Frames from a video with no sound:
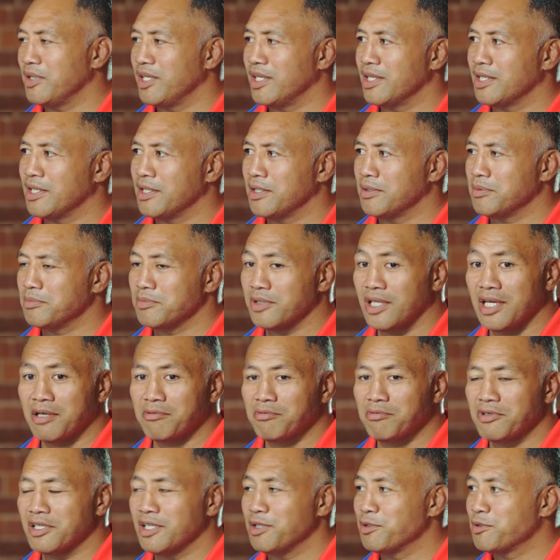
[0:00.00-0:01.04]
me. And we're now
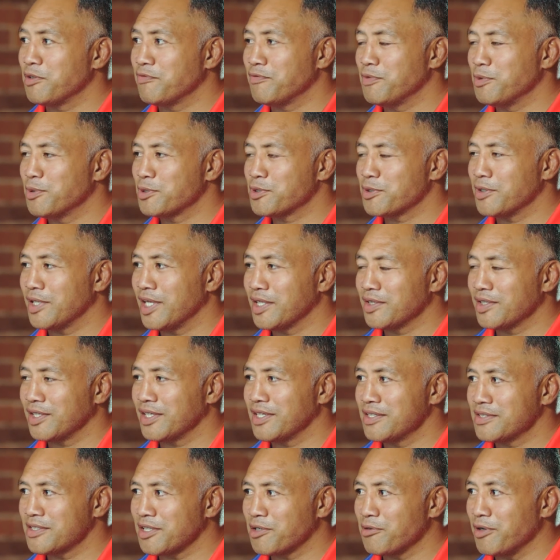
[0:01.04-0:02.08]
really looking forward to it. I think
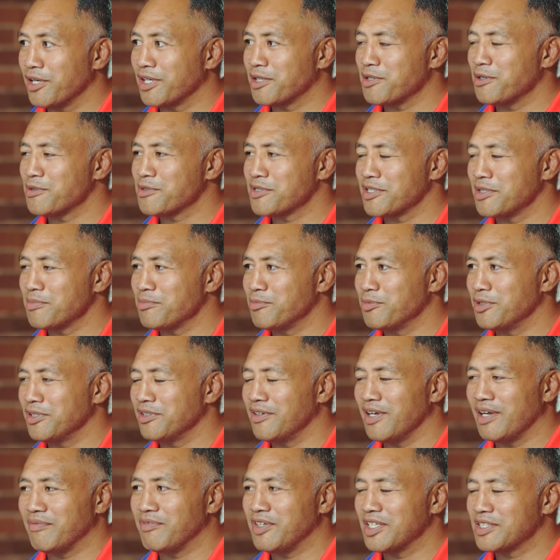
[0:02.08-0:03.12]
it's a great concept what
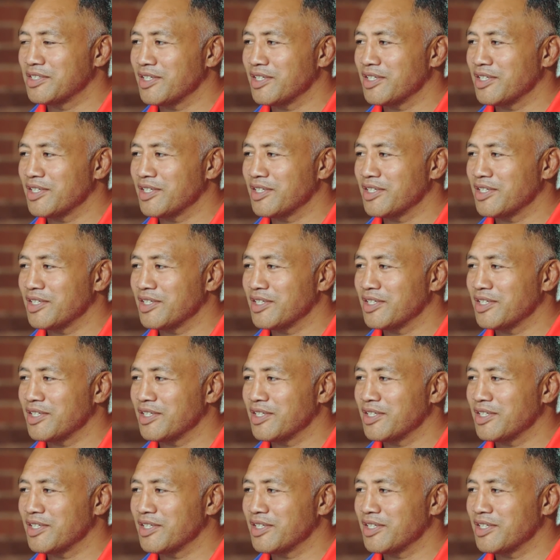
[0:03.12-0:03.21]
you have here